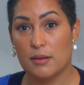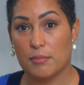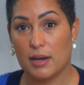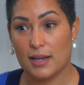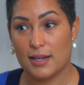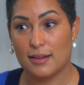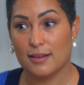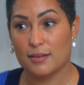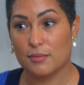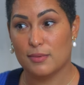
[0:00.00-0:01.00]
my
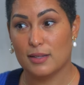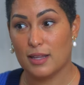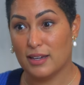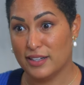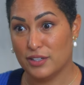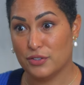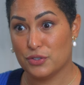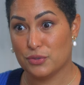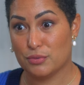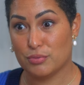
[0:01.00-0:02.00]
um,
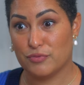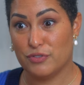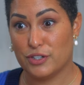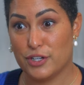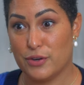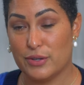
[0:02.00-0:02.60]
luggage video.